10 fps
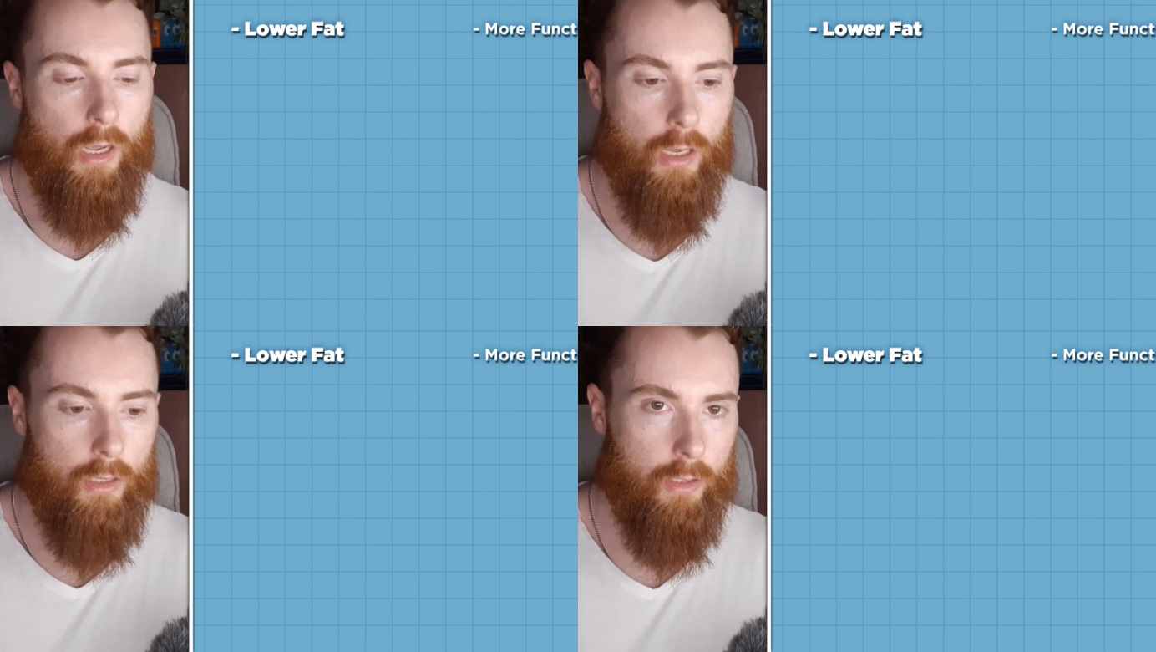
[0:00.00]

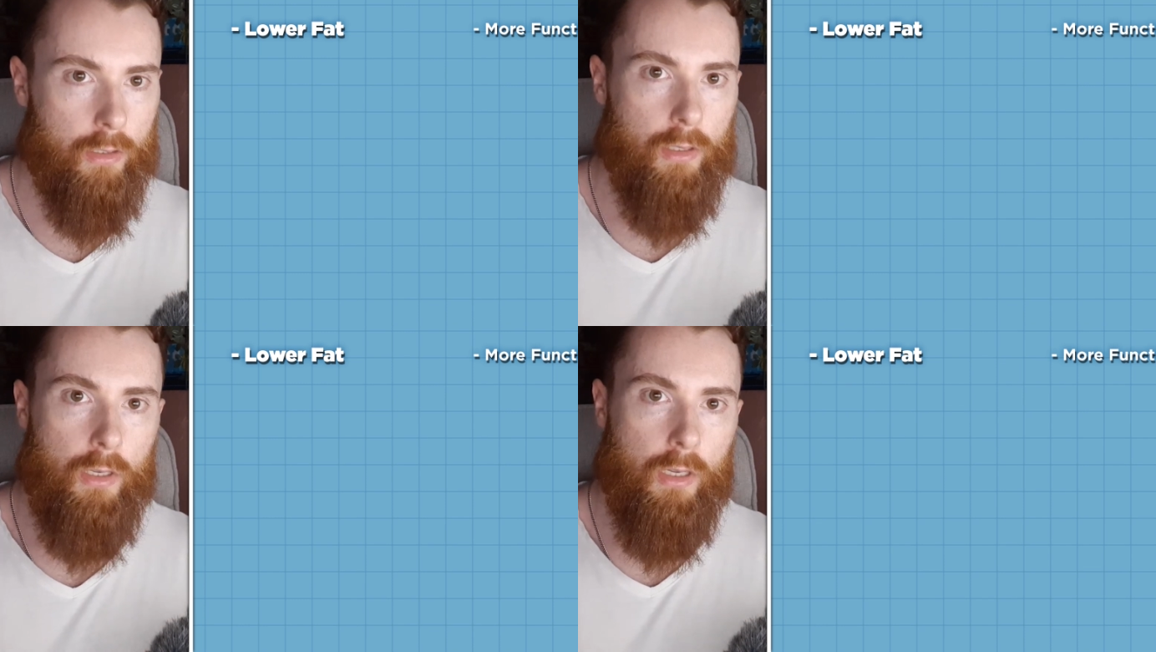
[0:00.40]

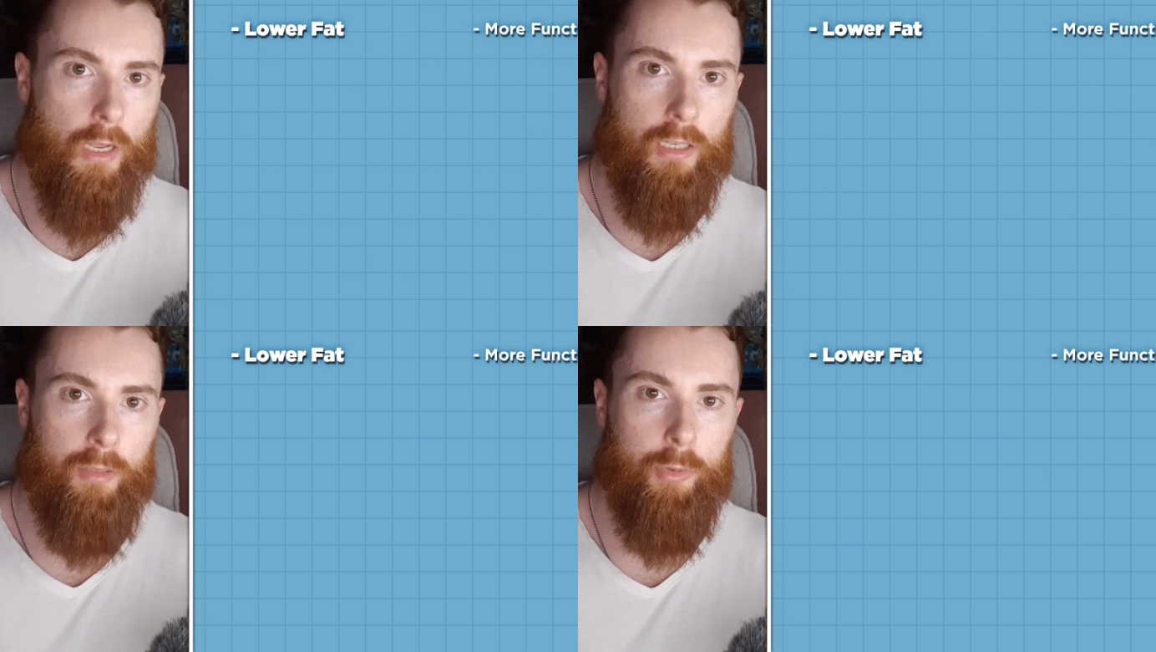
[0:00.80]
other
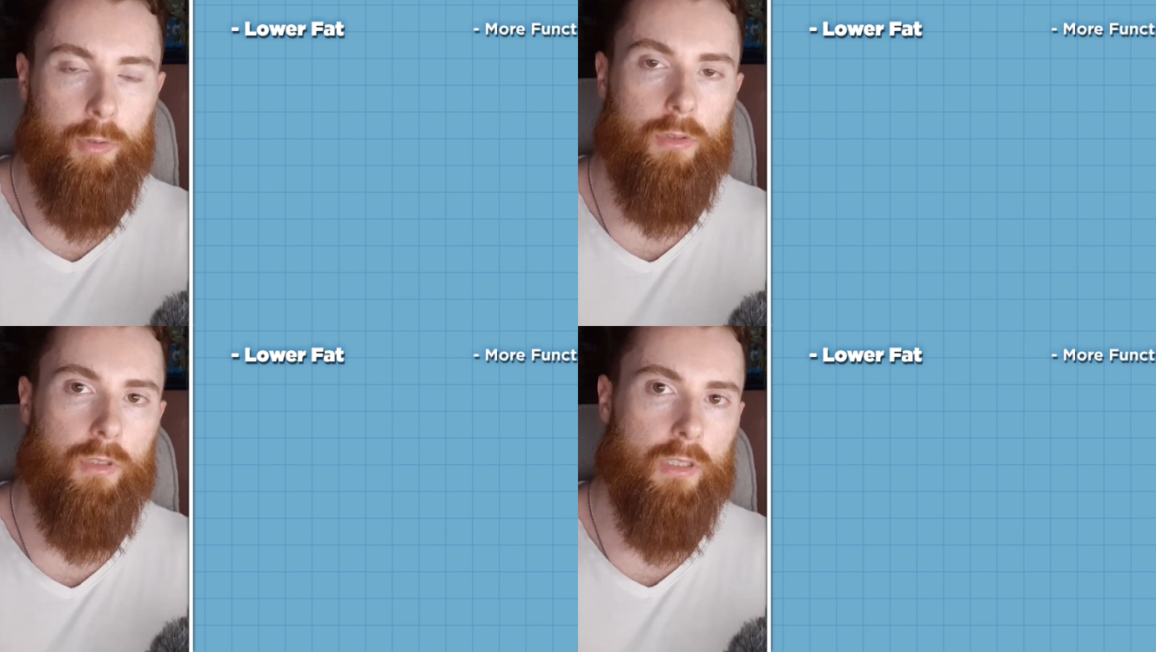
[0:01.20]

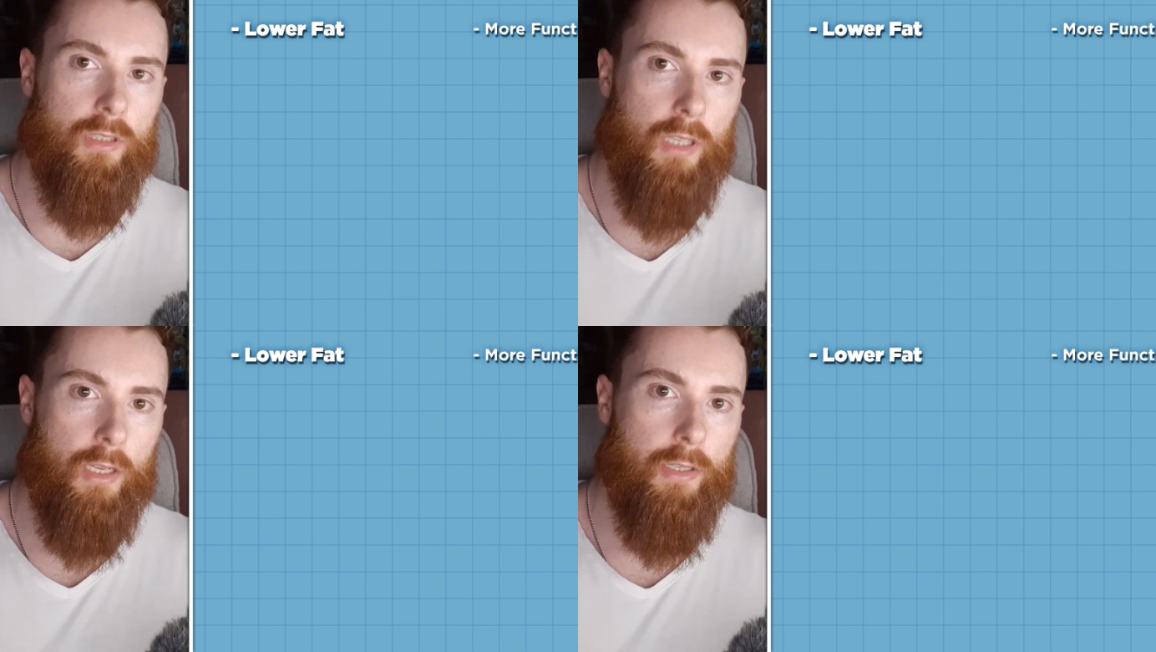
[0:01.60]
attributes
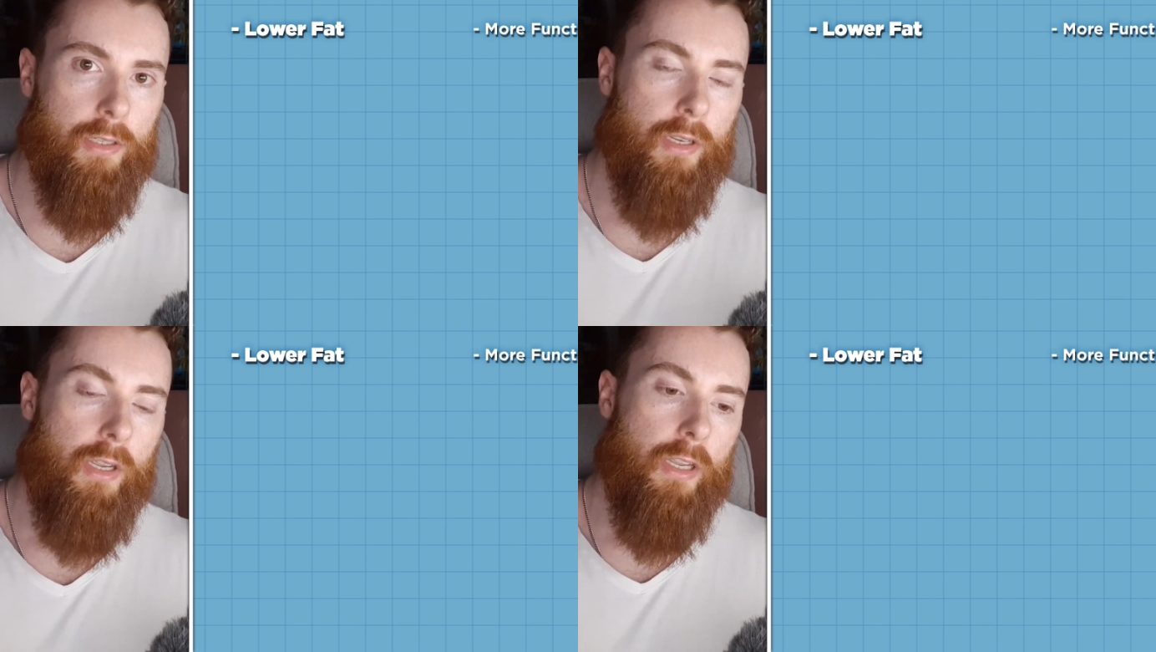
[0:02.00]
aside,